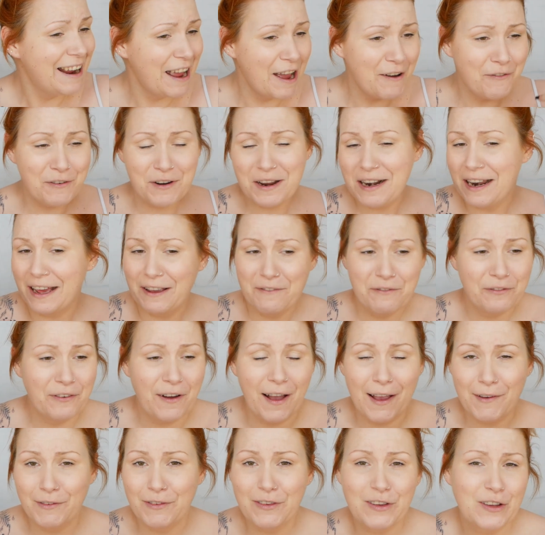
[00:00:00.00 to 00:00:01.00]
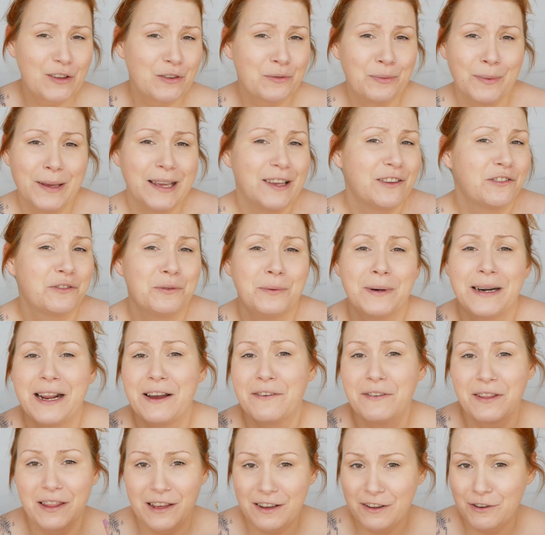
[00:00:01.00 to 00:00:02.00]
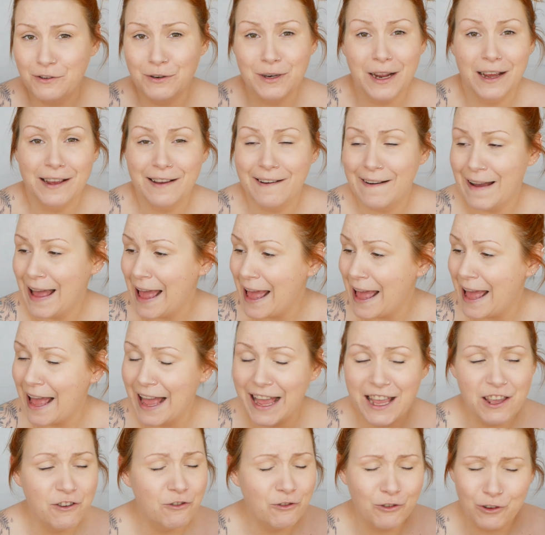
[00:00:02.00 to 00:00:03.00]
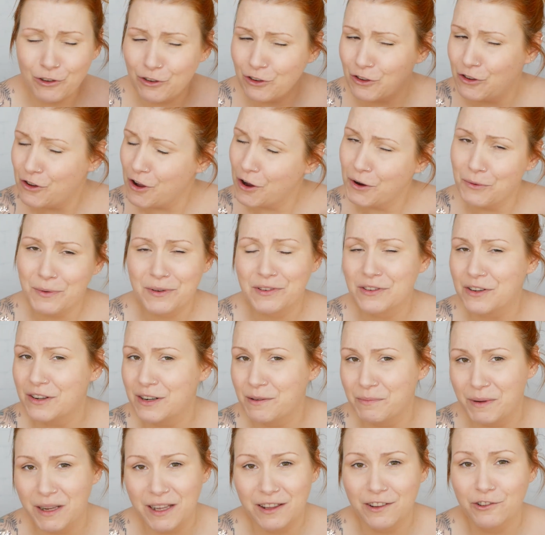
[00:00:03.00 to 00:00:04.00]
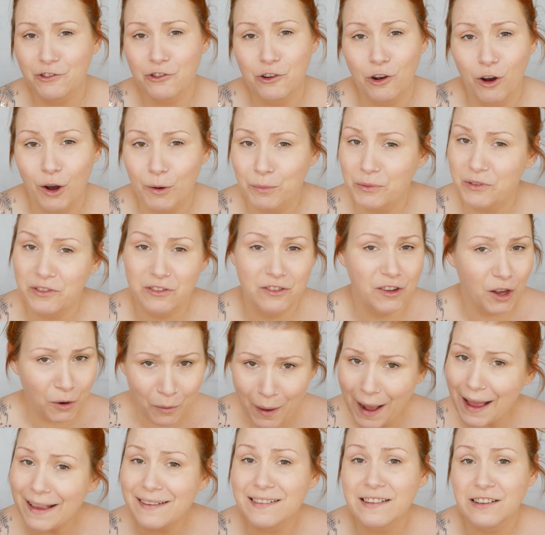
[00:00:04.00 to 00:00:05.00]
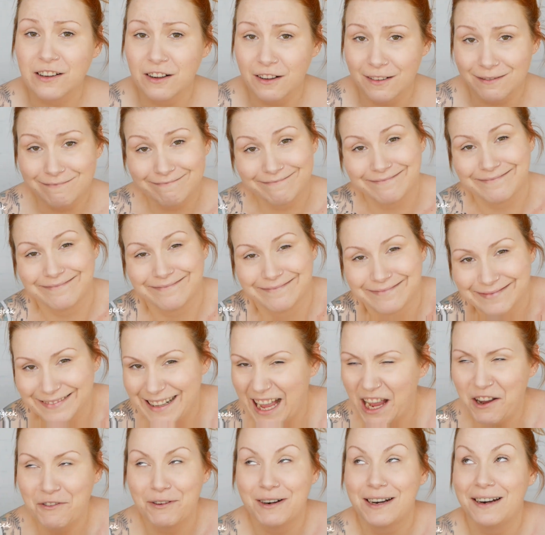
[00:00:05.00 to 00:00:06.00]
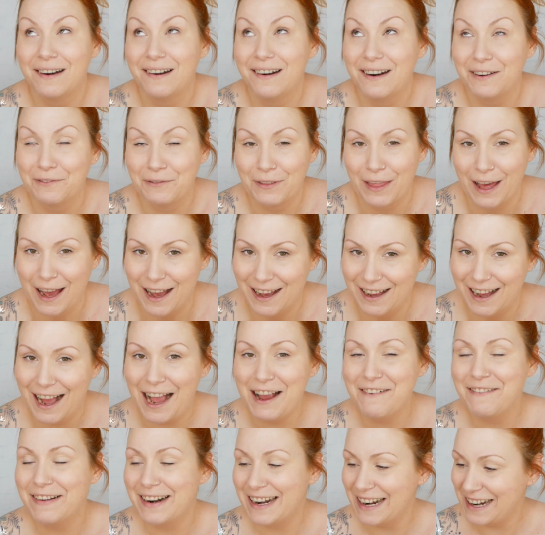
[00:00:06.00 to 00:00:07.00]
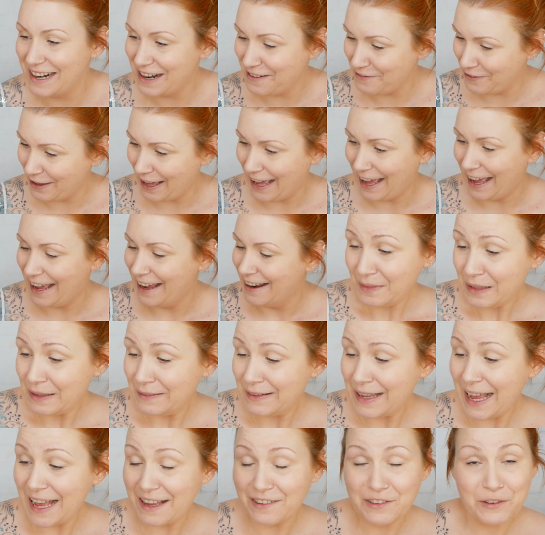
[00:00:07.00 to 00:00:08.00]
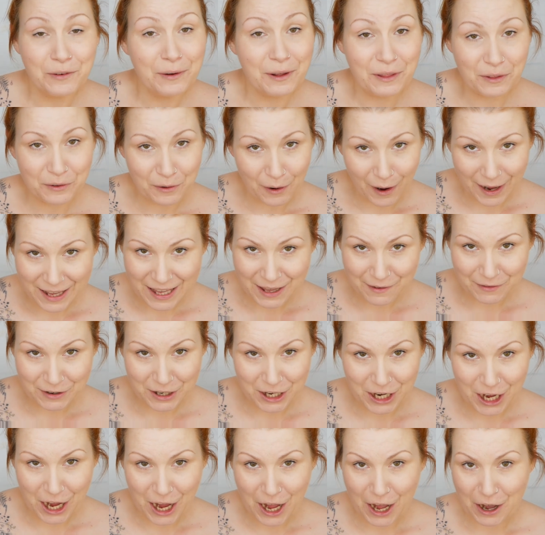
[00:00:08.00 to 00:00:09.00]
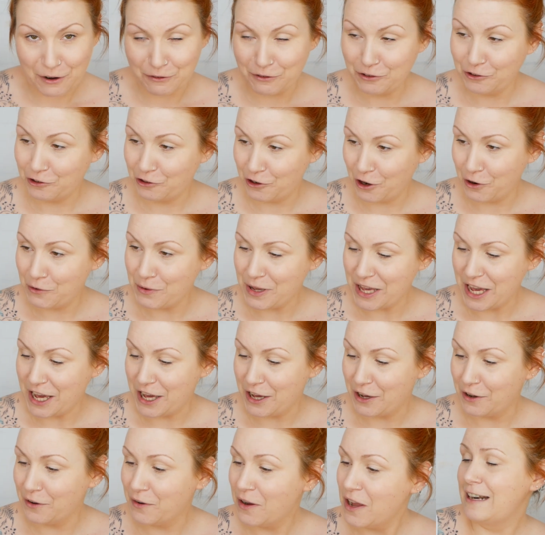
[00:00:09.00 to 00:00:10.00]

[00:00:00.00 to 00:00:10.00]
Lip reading: every like 5-6 weeks or whatever that you dye your hair. You just know it's going to be in the shops. No hassle. I would love that. I would love it. Yeah, so I thought I'd give it a go and show you.